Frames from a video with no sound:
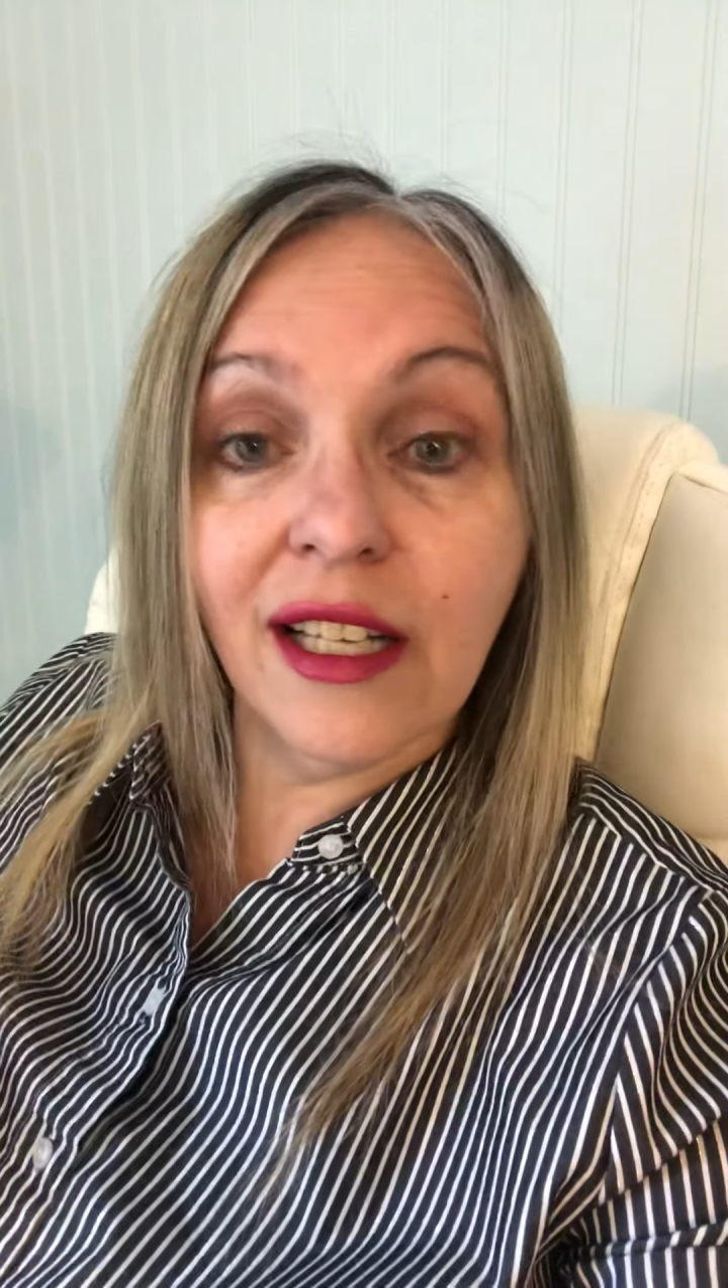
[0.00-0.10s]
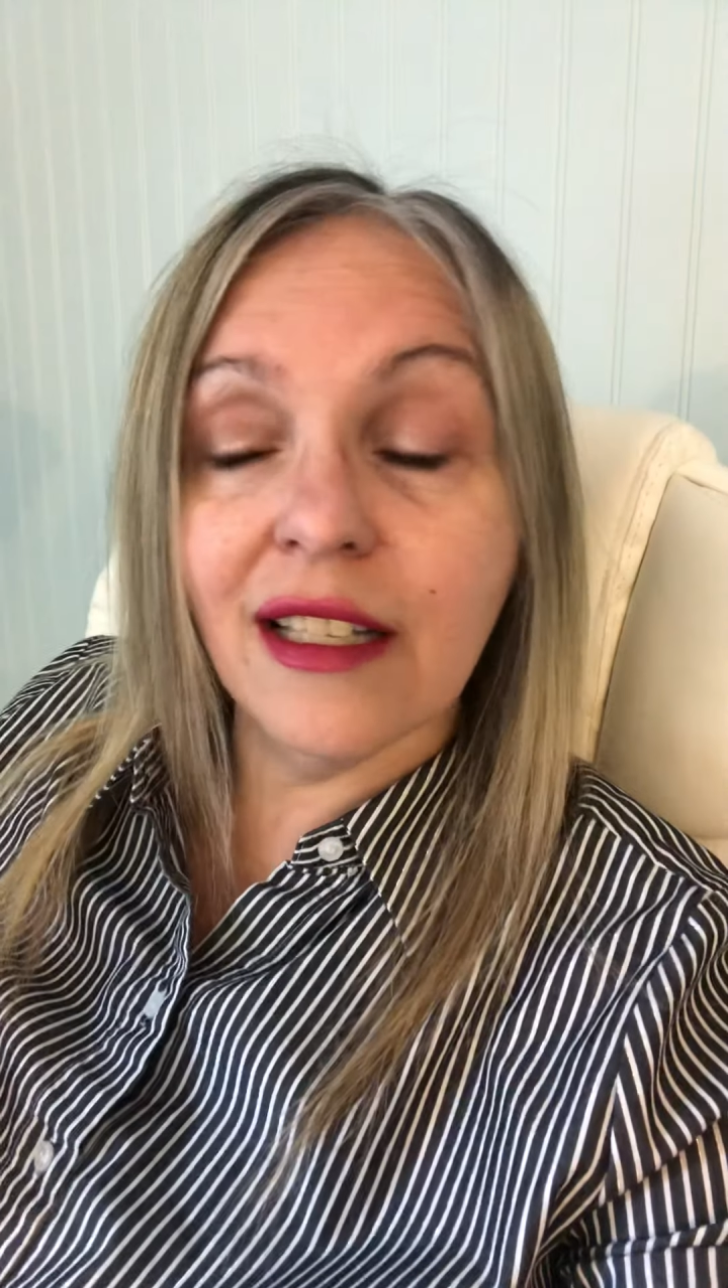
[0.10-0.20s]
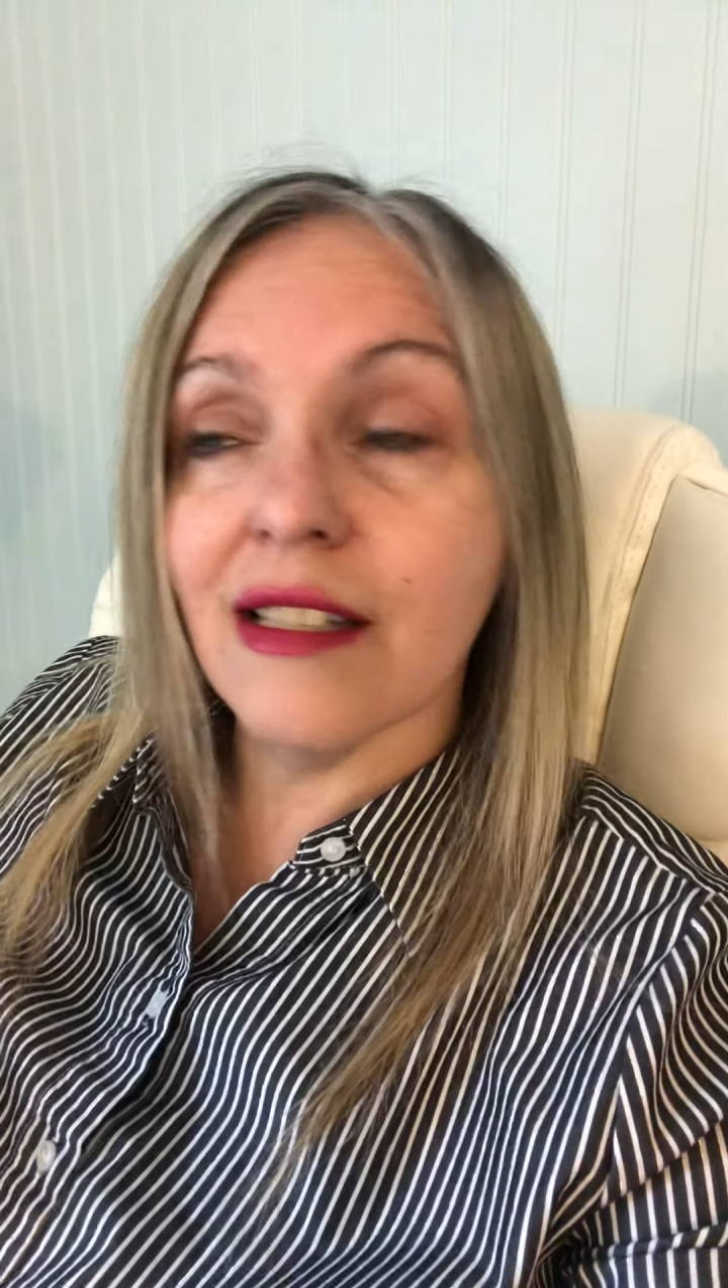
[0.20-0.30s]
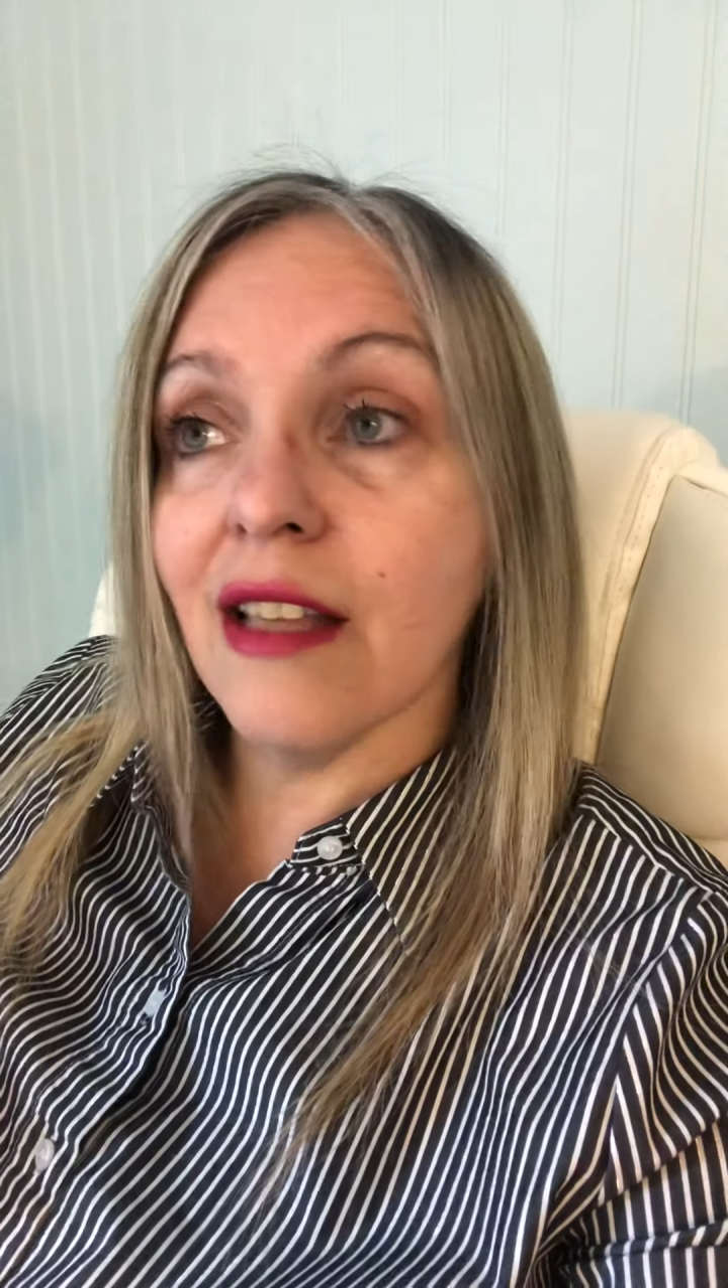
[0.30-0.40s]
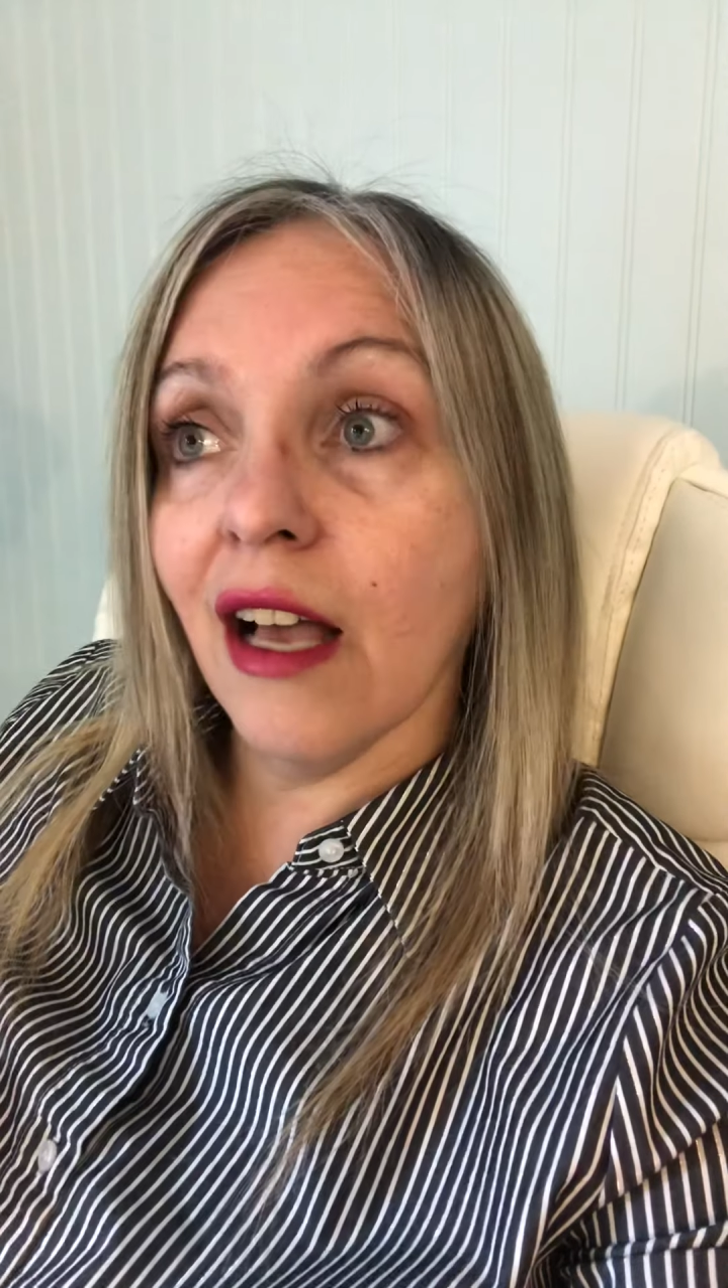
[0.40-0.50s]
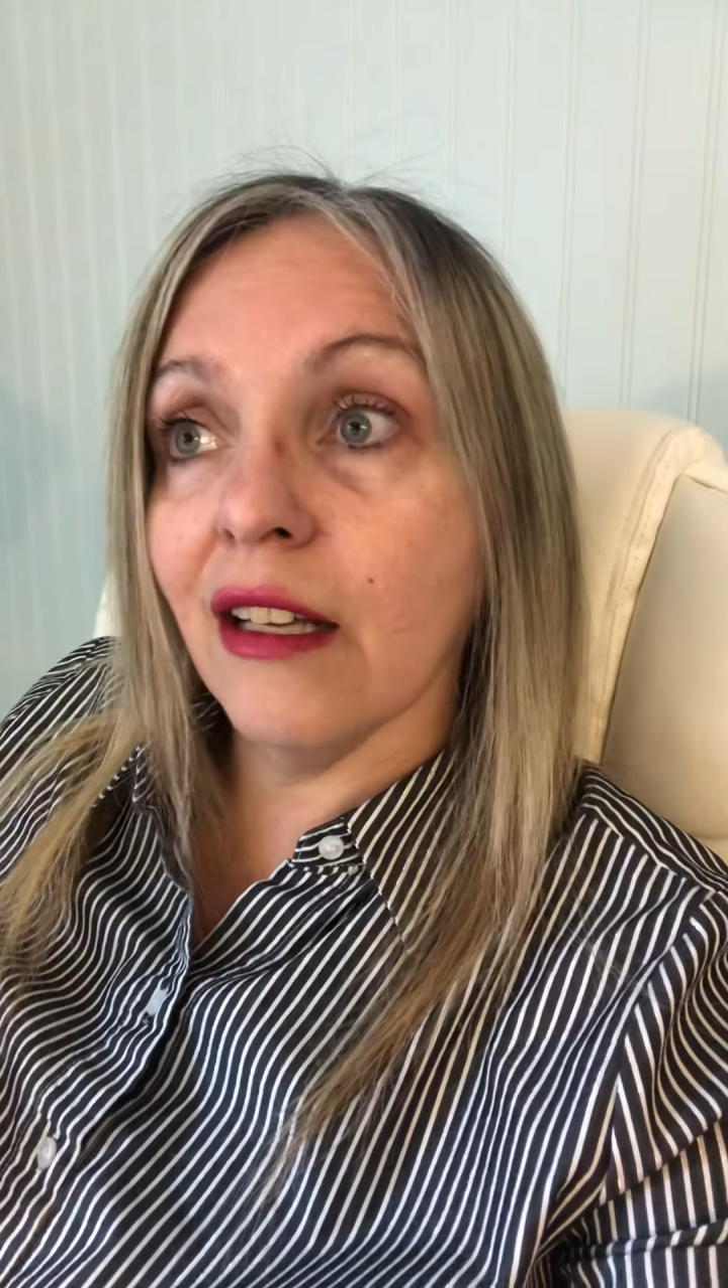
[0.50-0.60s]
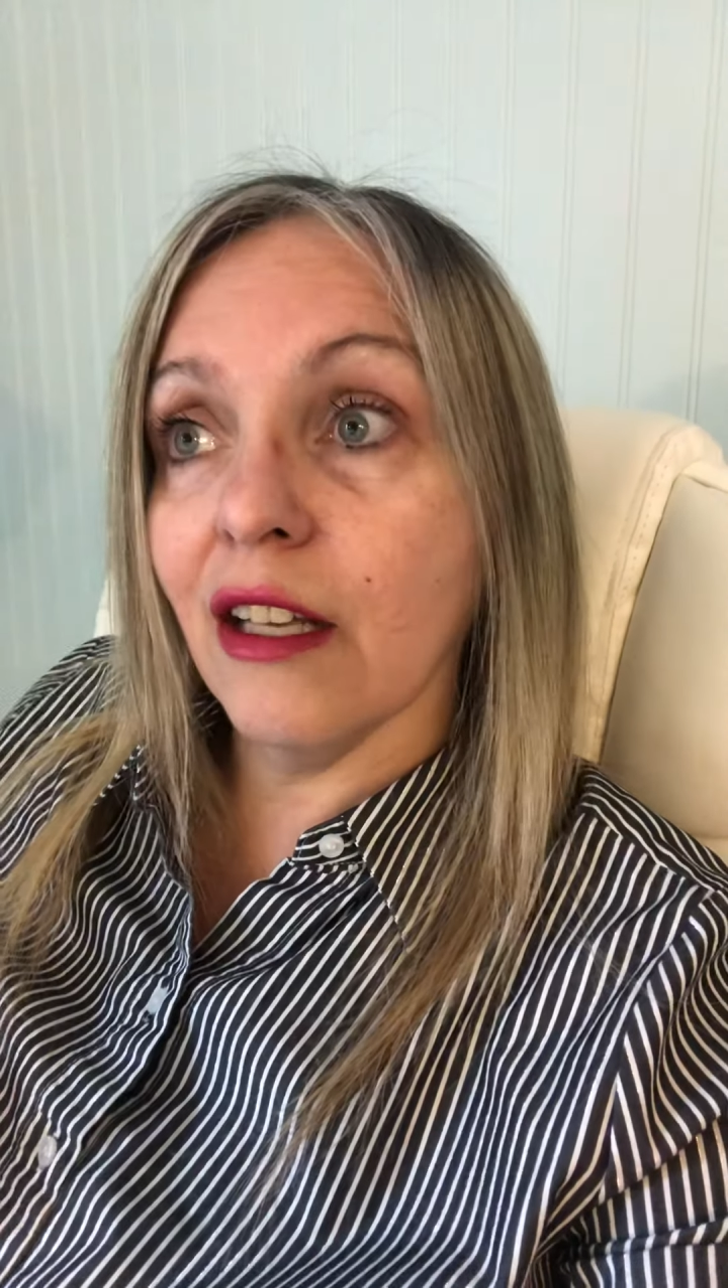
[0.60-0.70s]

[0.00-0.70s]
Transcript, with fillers: it is that